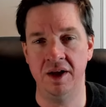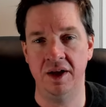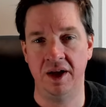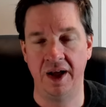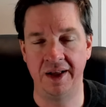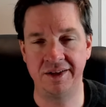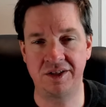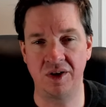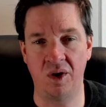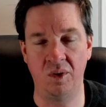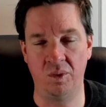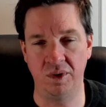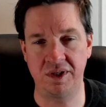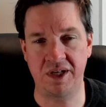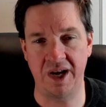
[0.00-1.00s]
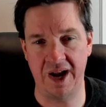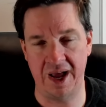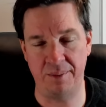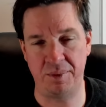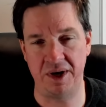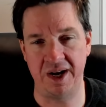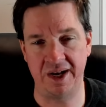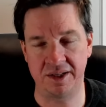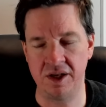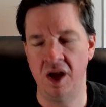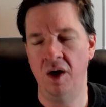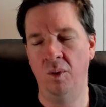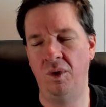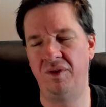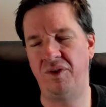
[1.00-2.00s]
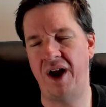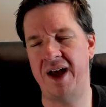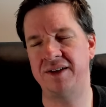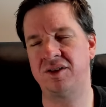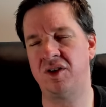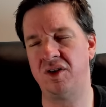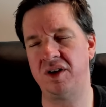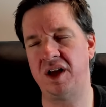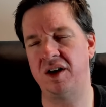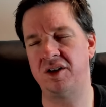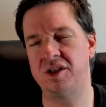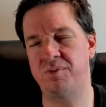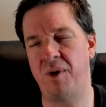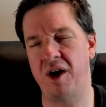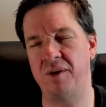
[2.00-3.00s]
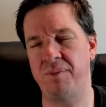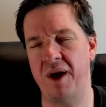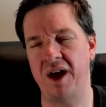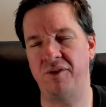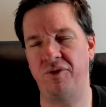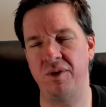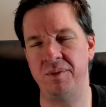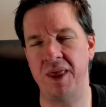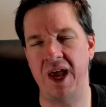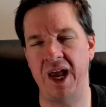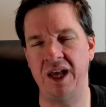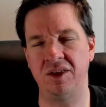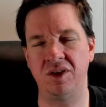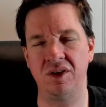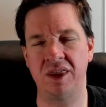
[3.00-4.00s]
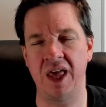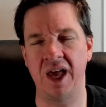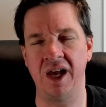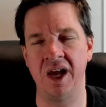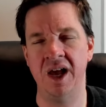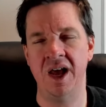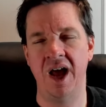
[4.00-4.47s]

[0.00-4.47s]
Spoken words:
And so what's going to happen next? Well, Vraska will get her spark back from the Aether thing.